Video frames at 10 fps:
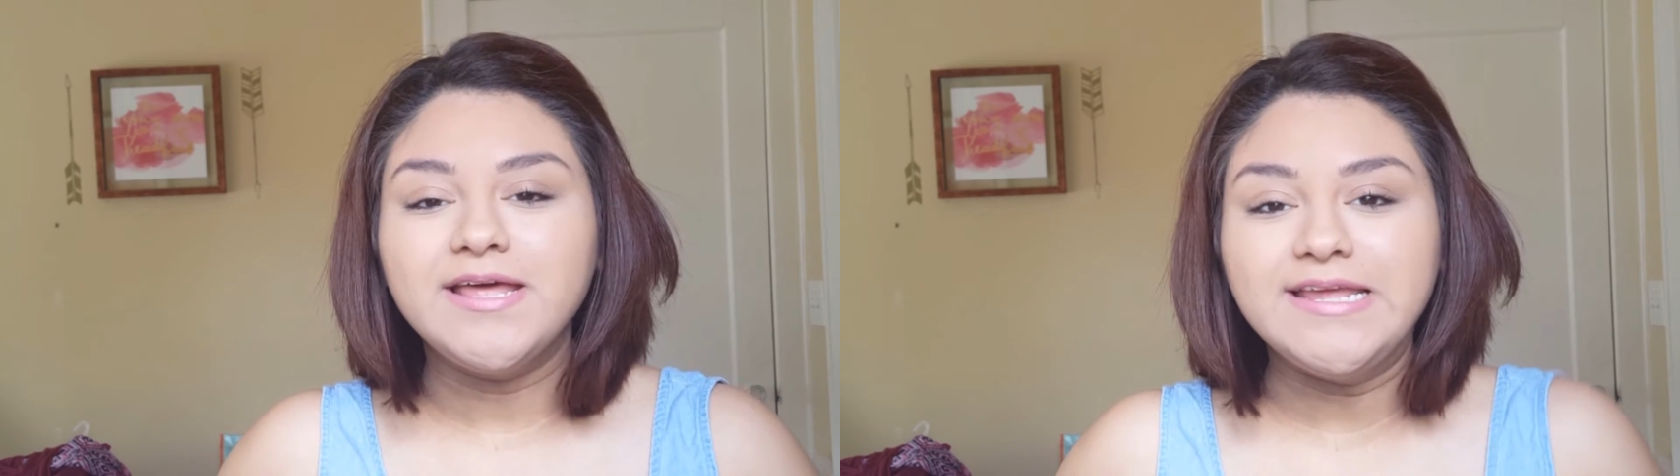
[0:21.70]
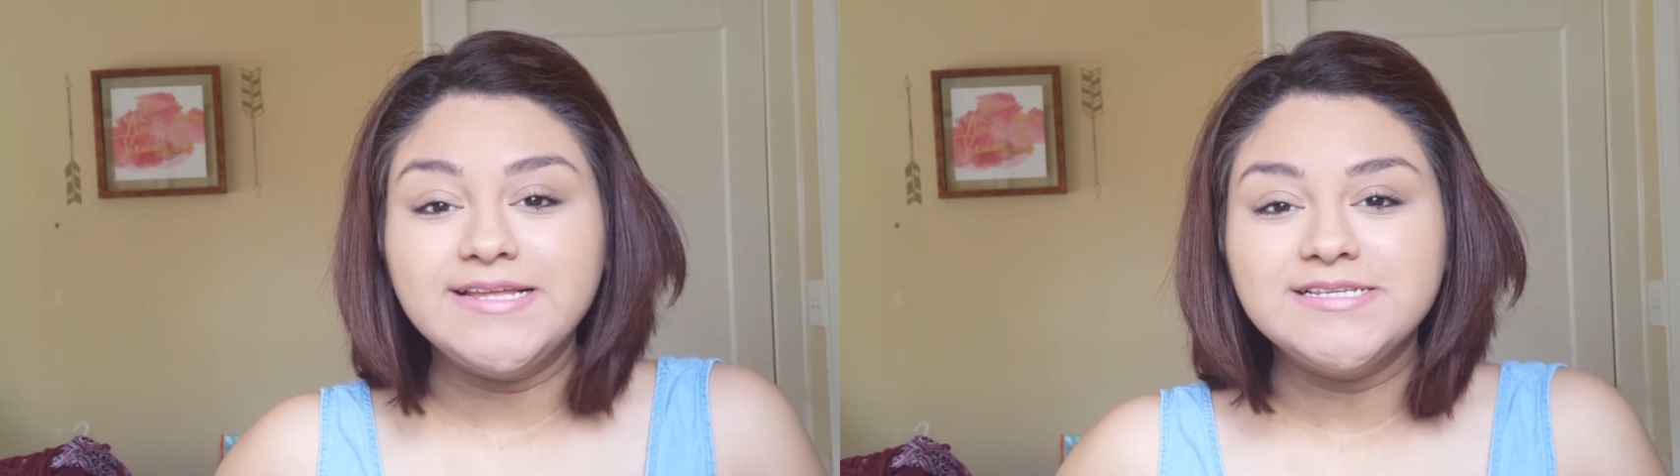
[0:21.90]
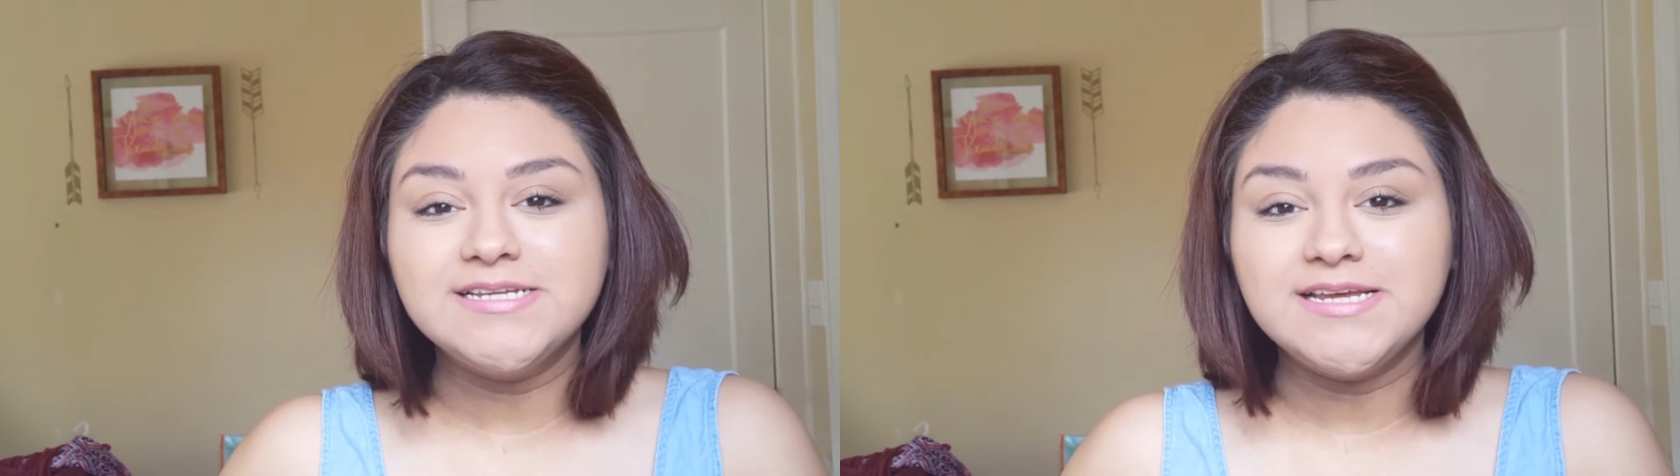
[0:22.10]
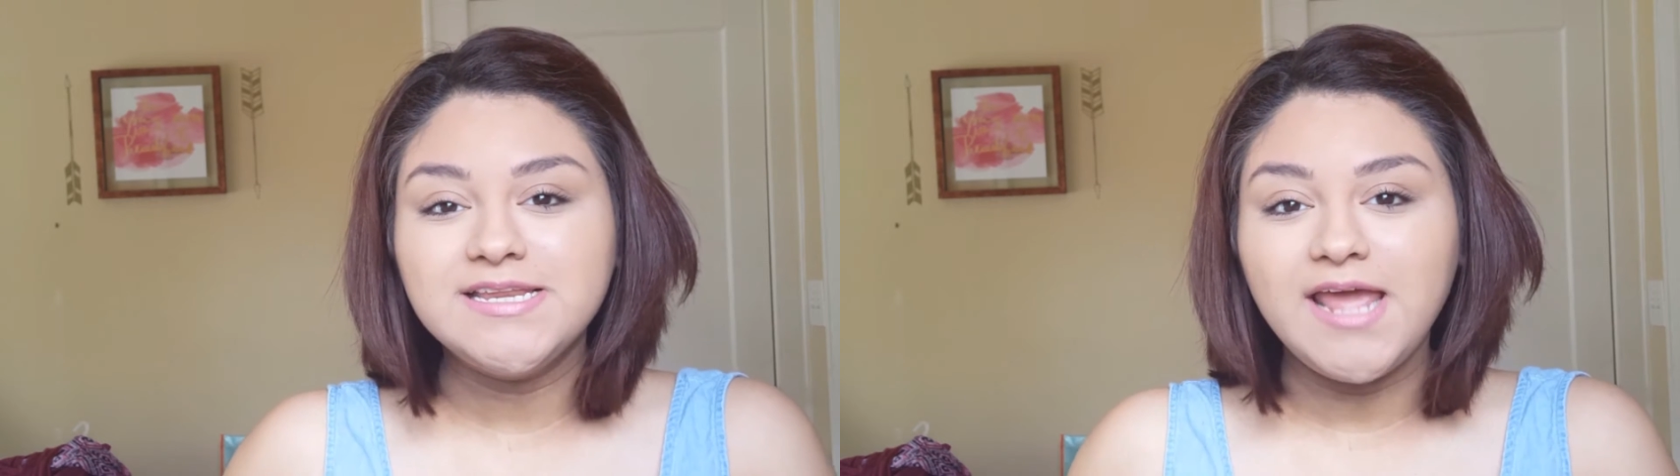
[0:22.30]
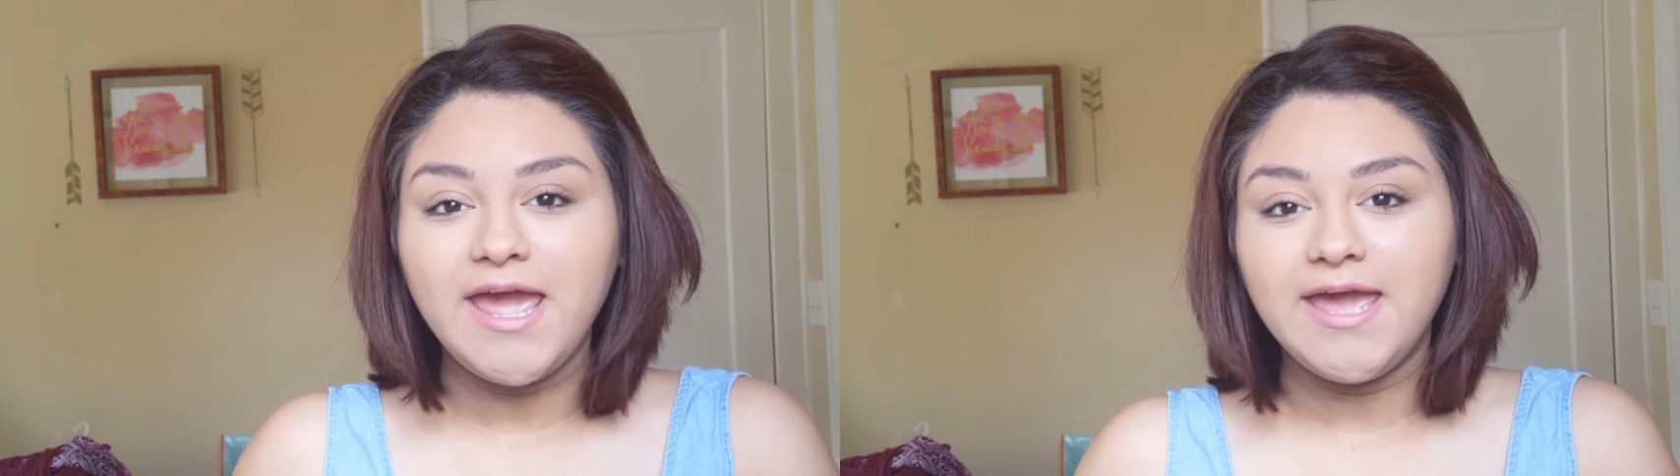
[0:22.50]
ahead and
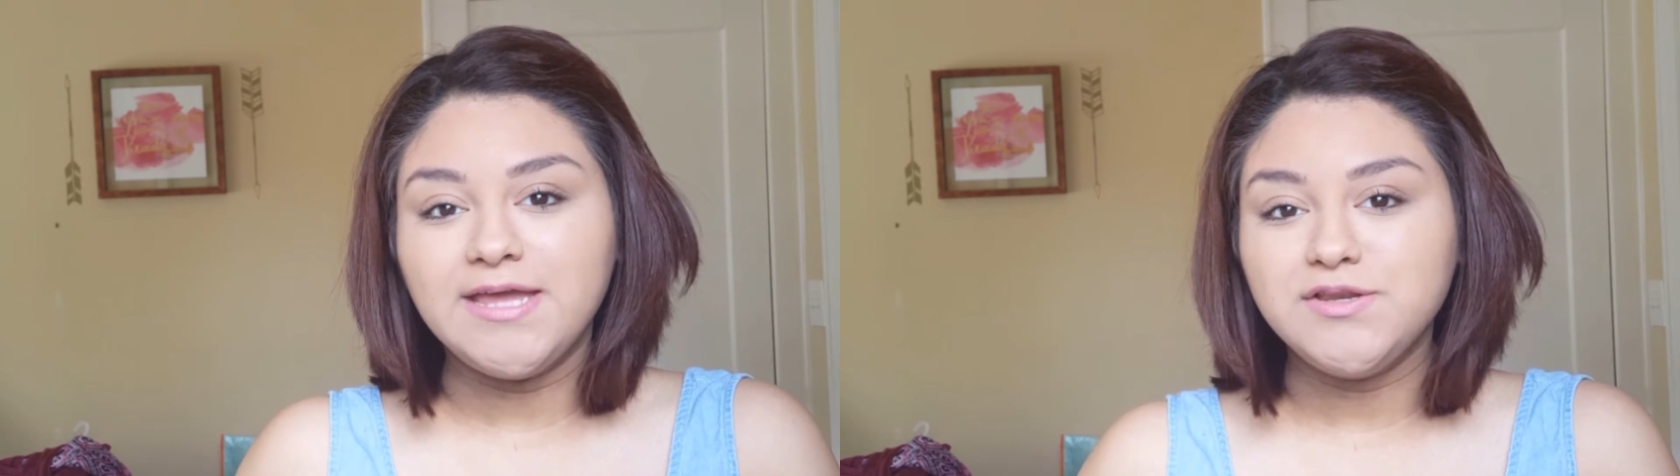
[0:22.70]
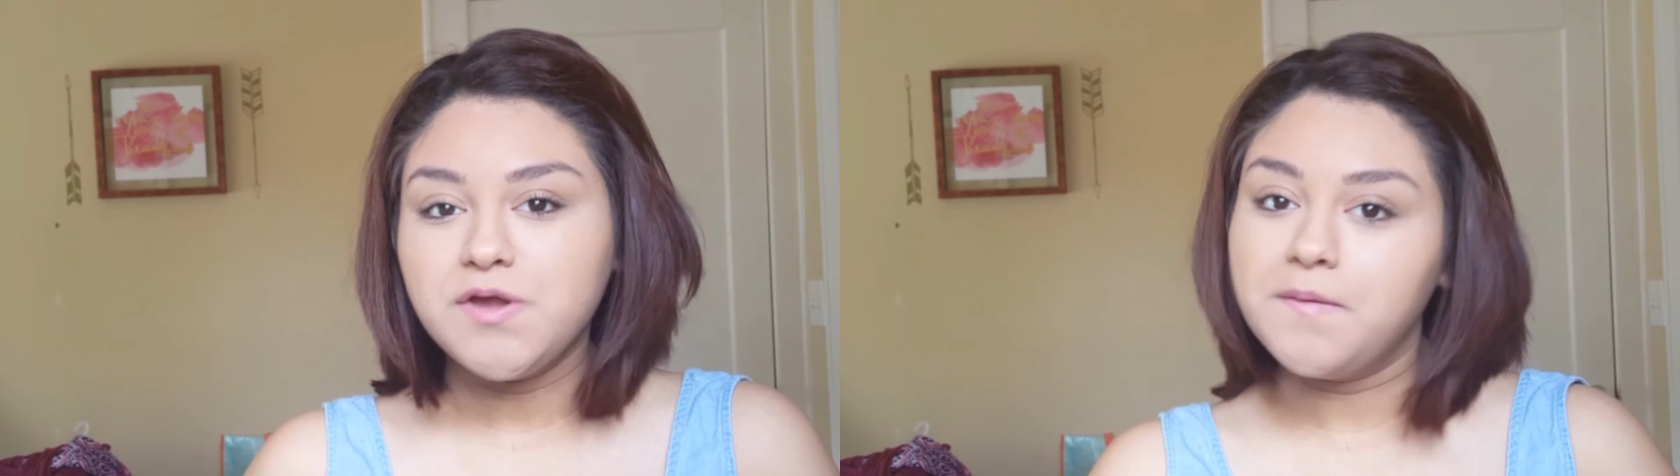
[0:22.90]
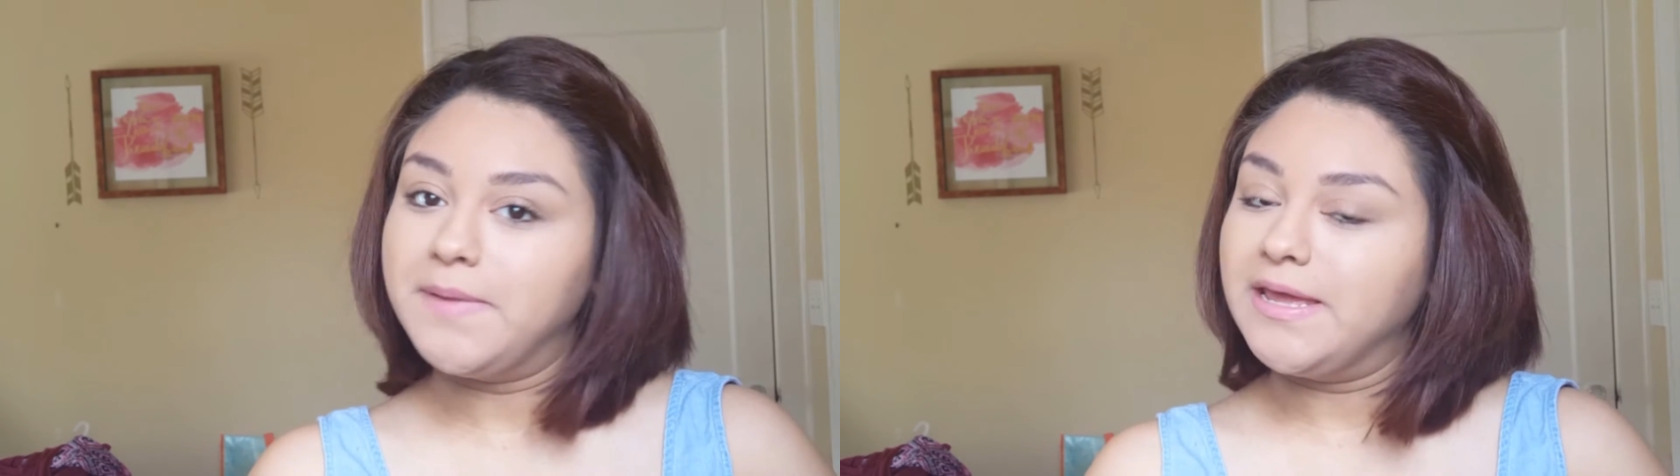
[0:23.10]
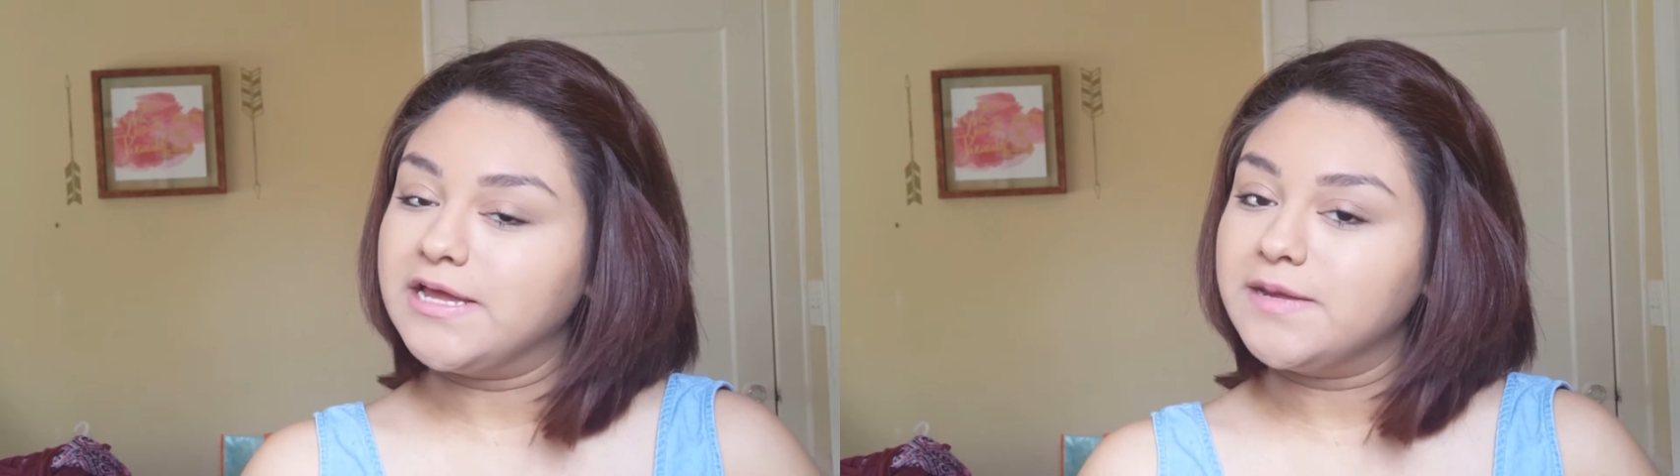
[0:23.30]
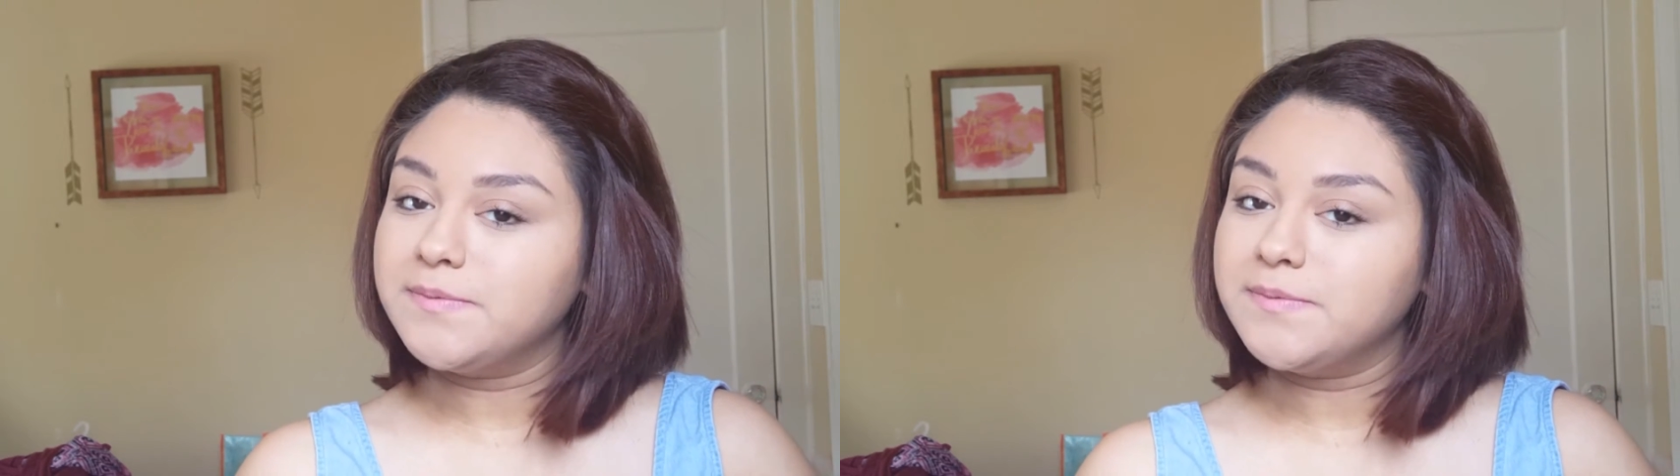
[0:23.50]
did a no makeup